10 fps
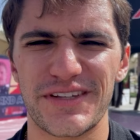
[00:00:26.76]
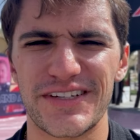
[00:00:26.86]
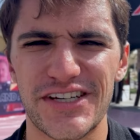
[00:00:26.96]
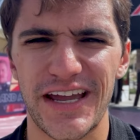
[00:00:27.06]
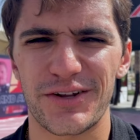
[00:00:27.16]
the
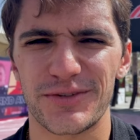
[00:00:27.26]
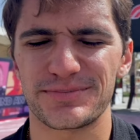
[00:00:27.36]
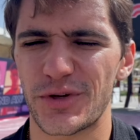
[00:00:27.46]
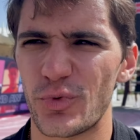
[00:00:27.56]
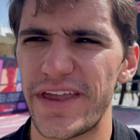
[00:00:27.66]
channel.
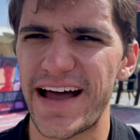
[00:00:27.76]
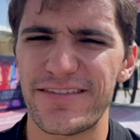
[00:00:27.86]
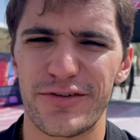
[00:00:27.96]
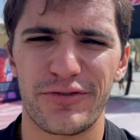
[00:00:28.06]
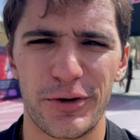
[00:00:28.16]
We
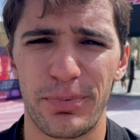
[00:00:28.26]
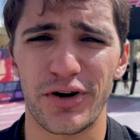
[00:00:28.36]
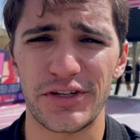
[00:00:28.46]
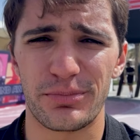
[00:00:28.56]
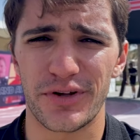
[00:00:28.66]
have a
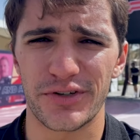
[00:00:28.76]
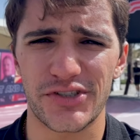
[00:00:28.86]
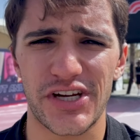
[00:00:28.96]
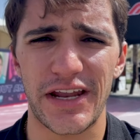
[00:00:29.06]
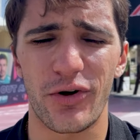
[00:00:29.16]
Fittipaldi Brothers
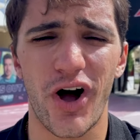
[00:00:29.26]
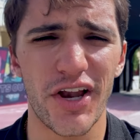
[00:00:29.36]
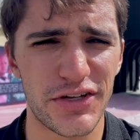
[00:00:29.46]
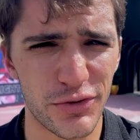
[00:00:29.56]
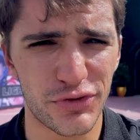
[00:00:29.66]
channel
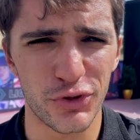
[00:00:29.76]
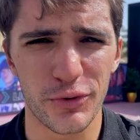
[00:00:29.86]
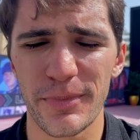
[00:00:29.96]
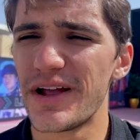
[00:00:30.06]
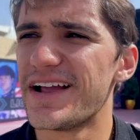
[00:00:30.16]
on YouTube,